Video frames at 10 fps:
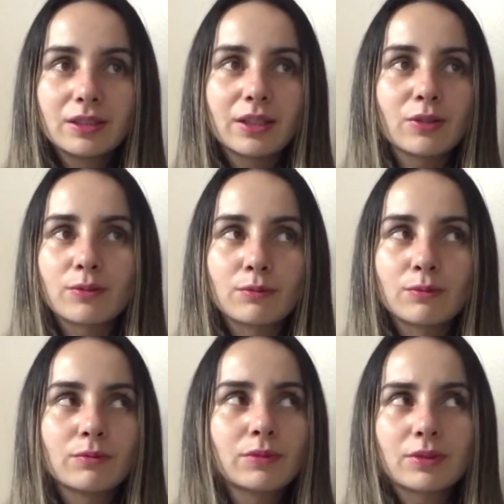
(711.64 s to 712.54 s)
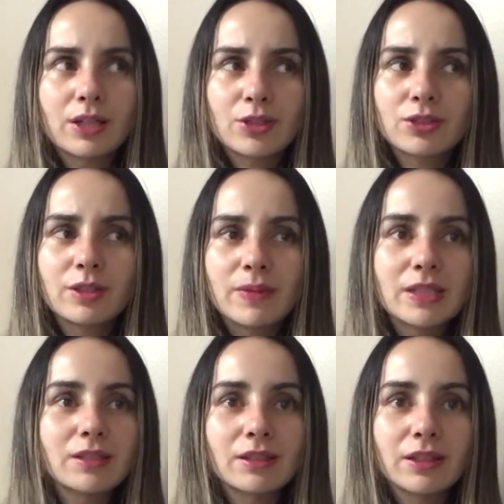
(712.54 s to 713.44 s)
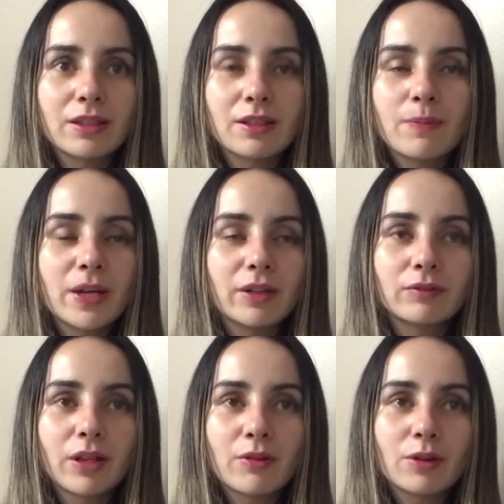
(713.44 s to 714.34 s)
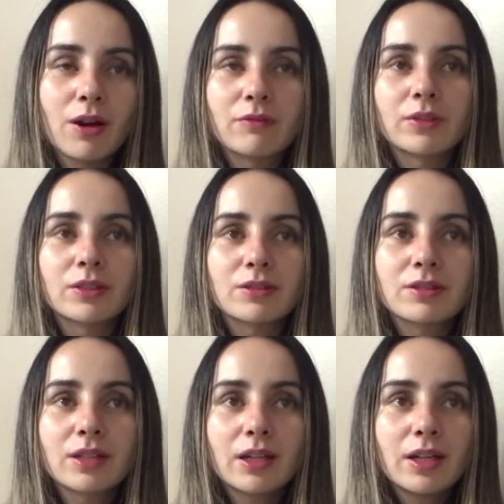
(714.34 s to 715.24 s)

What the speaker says: like they're actually amazing, like a pair of leather Converse.